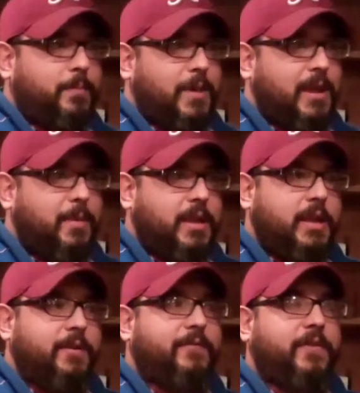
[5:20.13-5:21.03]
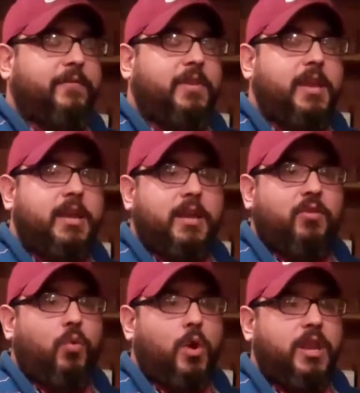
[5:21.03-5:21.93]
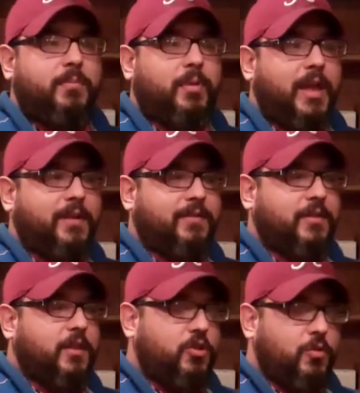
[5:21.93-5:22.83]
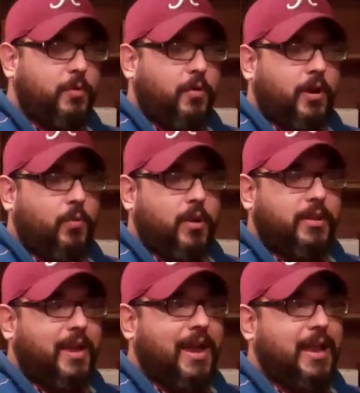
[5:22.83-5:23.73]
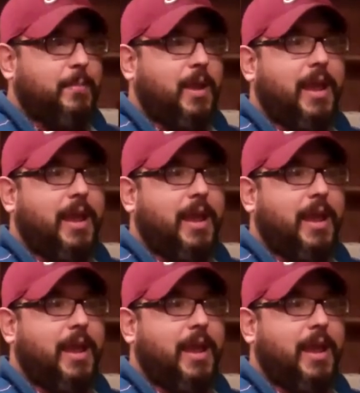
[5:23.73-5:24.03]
maybe 15 and 20 blends in the humidor at one time,